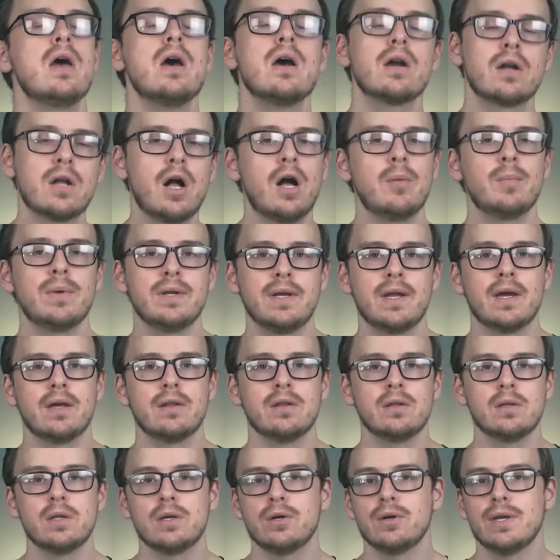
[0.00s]
comment down
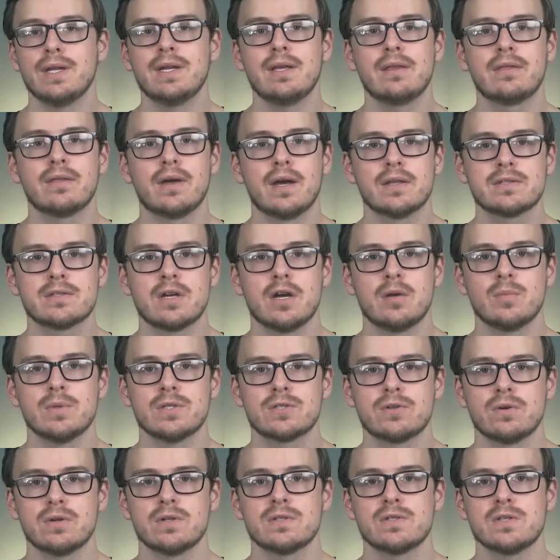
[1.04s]
below any thoughts, comments,
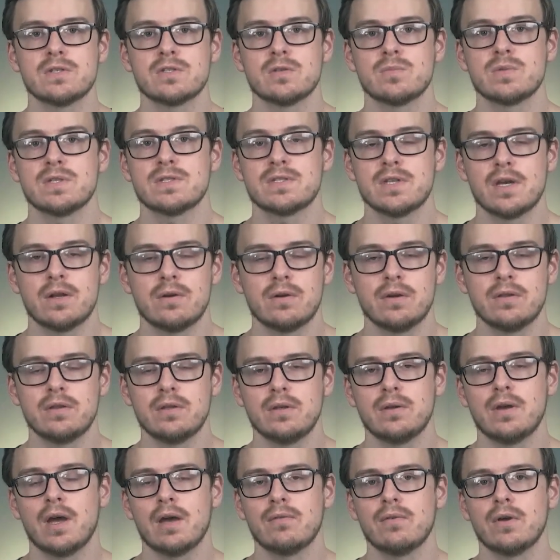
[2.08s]
criticisms, etc. that
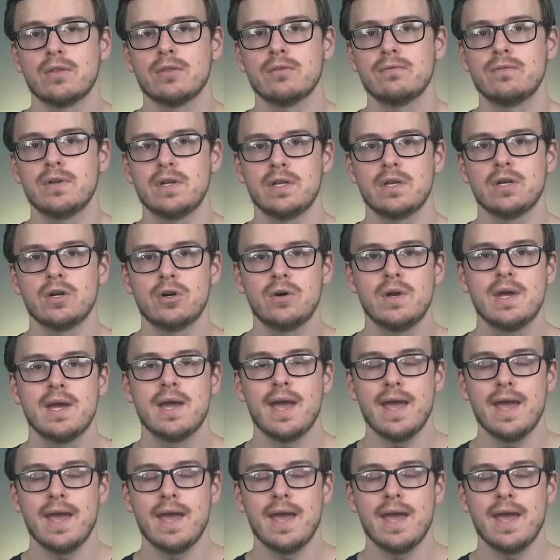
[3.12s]
you have on the video.